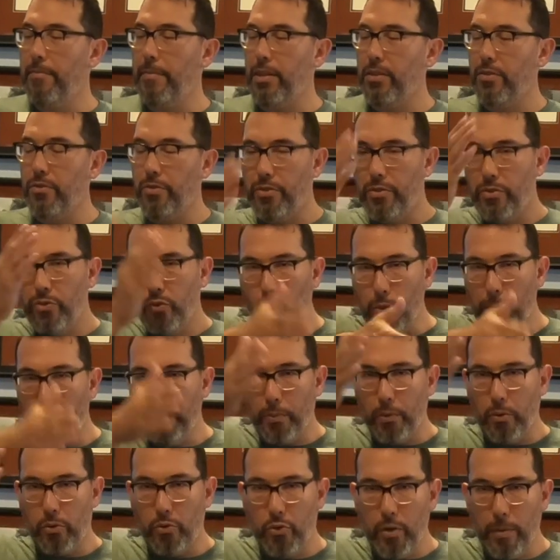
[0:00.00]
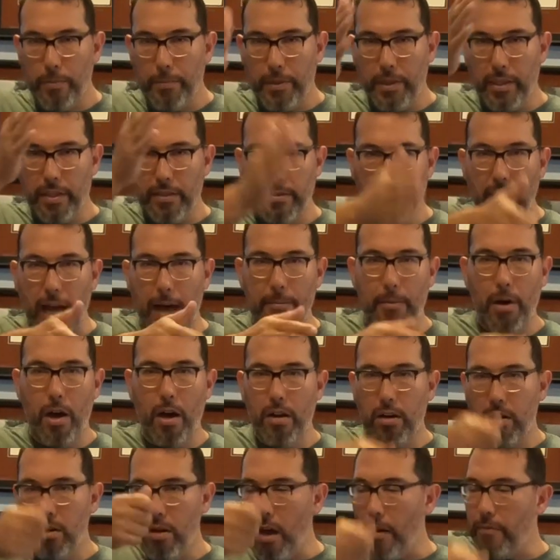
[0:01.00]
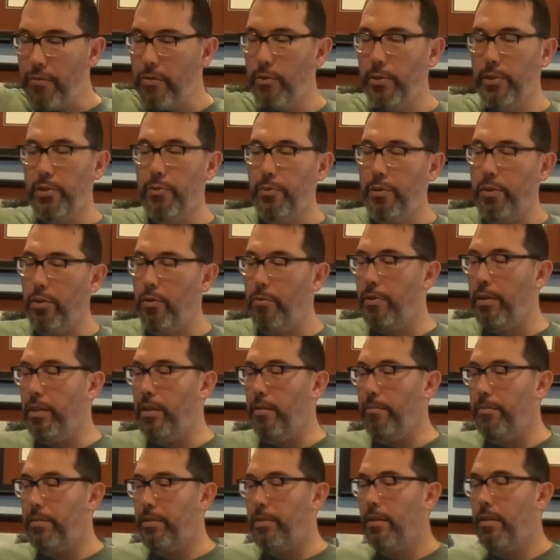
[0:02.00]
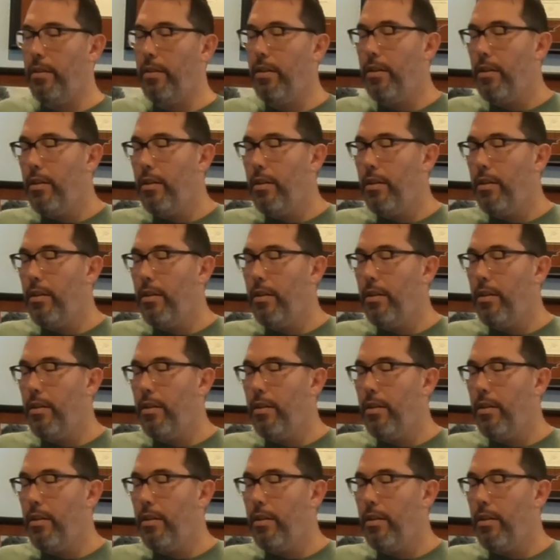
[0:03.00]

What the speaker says: make sure it's duple triple stop. On and off switch with your rhythms.